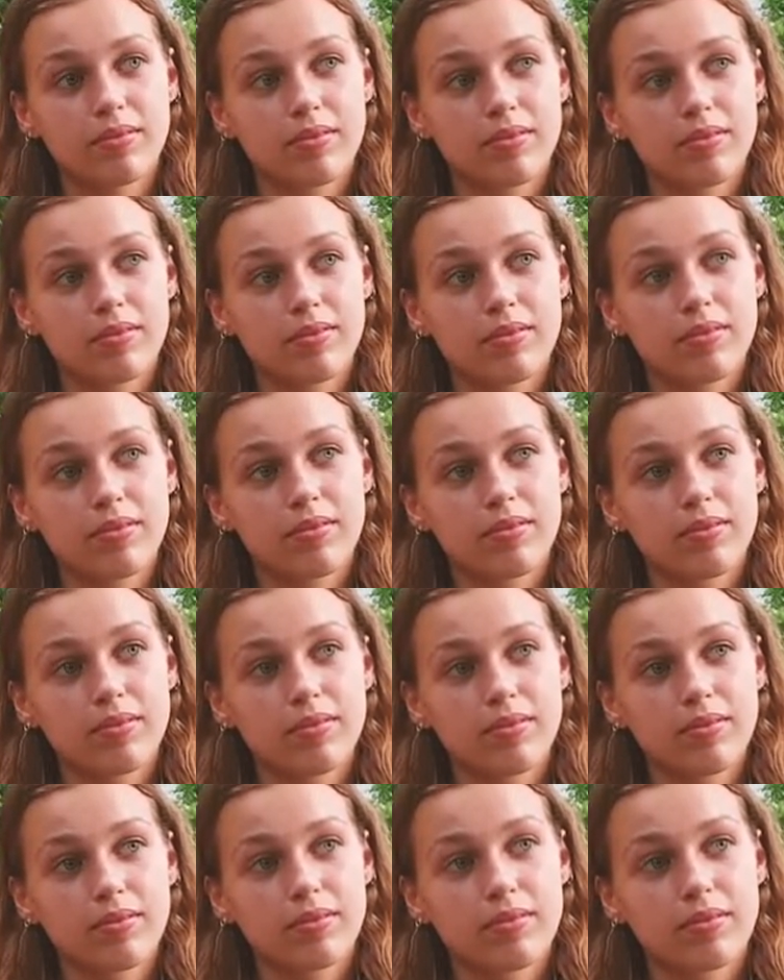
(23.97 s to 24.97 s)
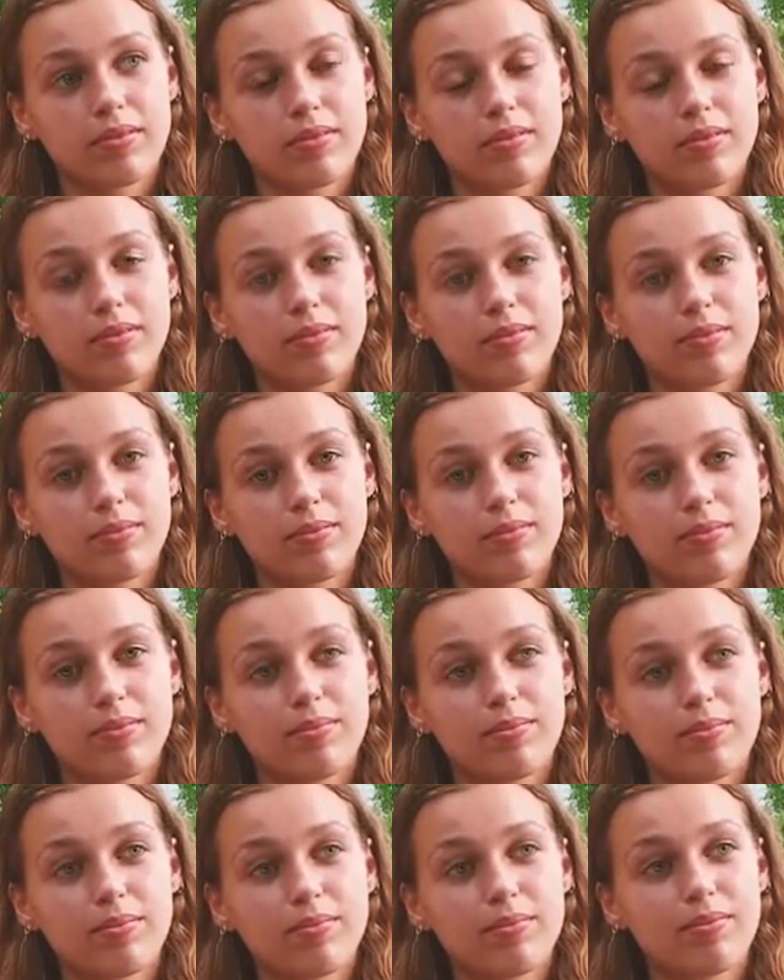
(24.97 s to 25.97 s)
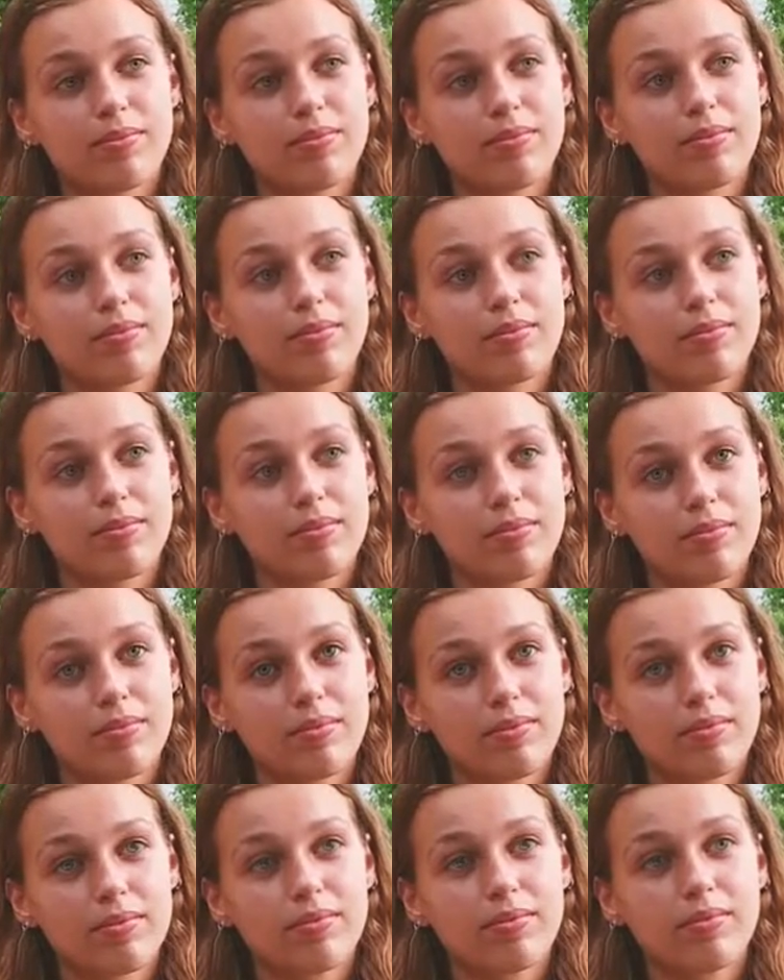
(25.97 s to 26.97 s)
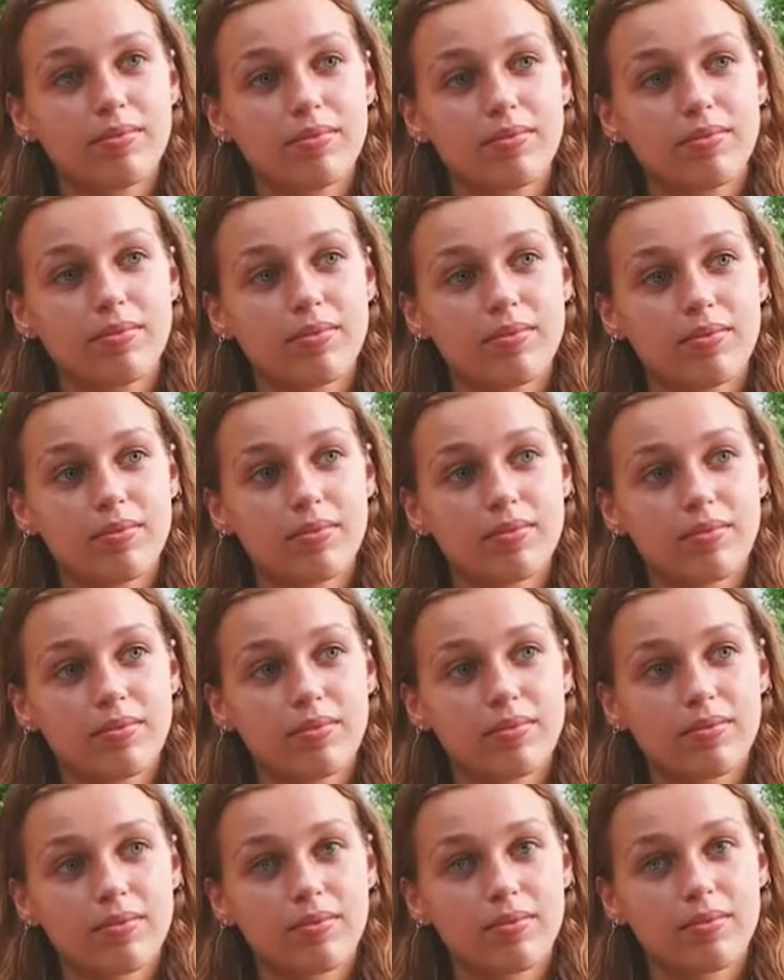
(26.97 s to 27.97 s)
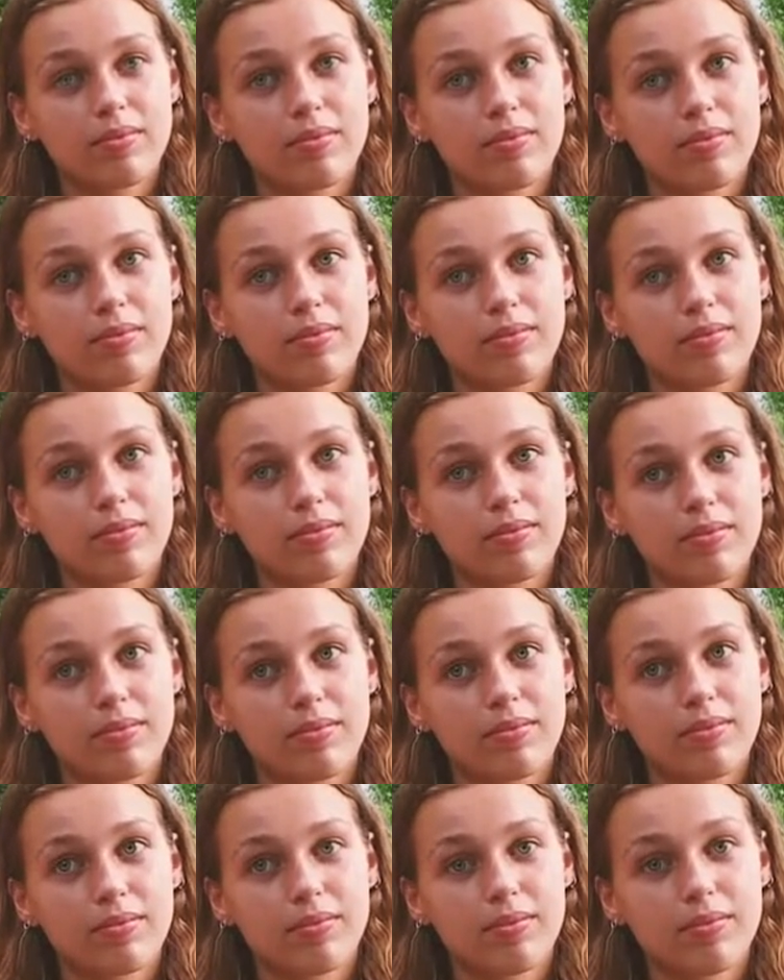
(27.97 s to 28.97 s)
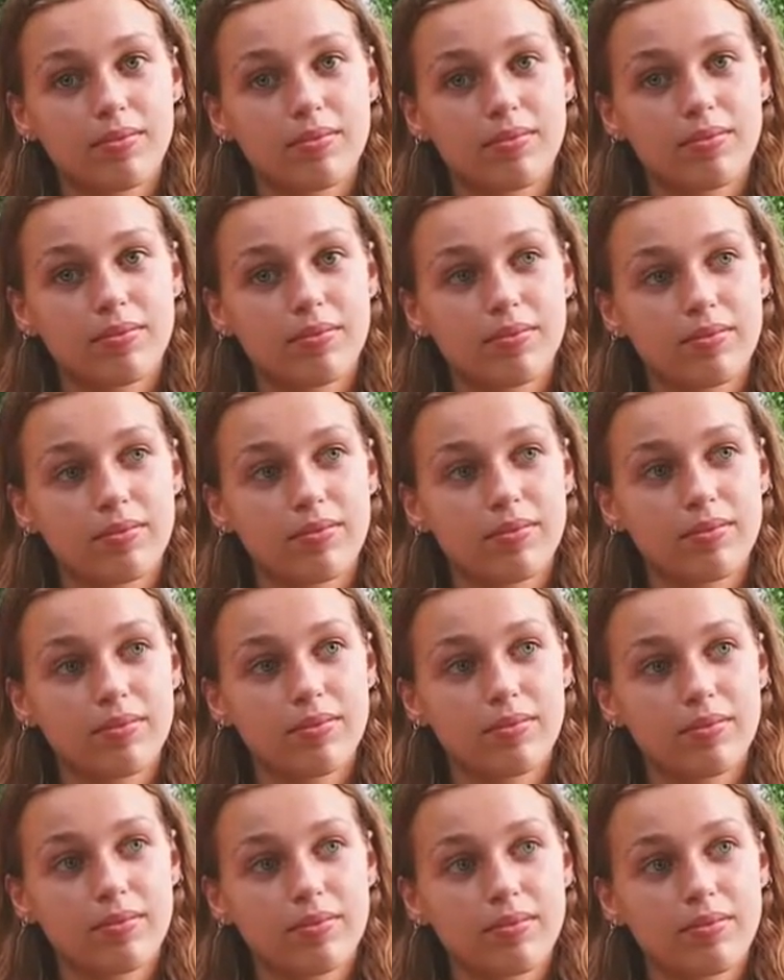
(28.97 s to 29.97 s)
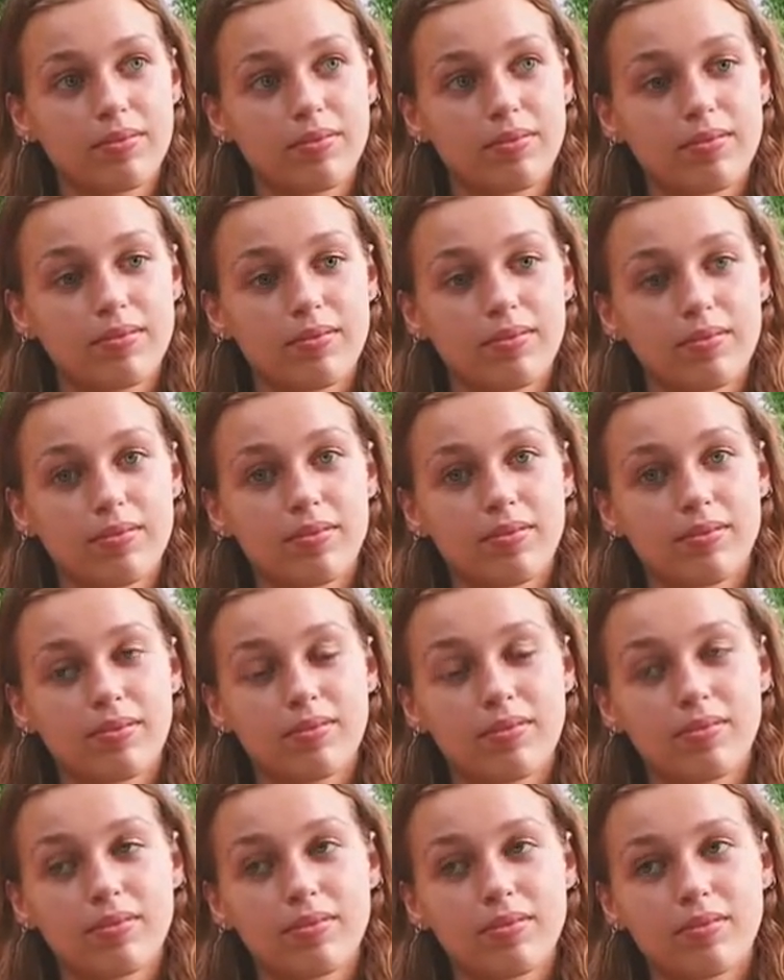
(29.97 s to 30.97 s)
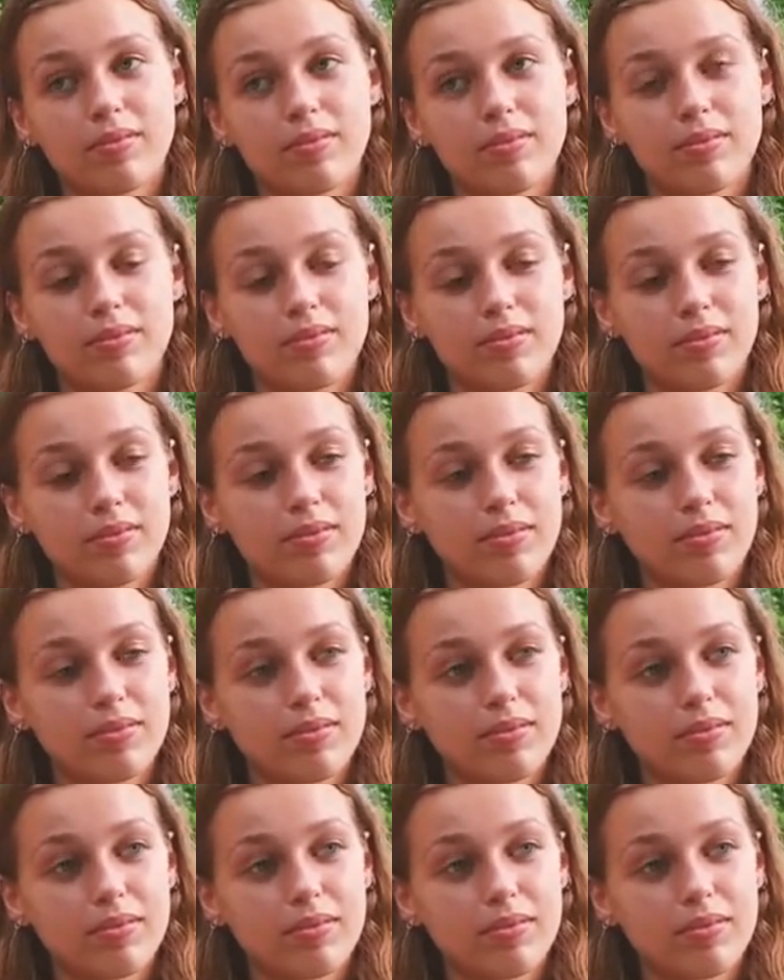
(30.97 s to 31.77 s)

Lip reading: No words are spoken by the person on screen.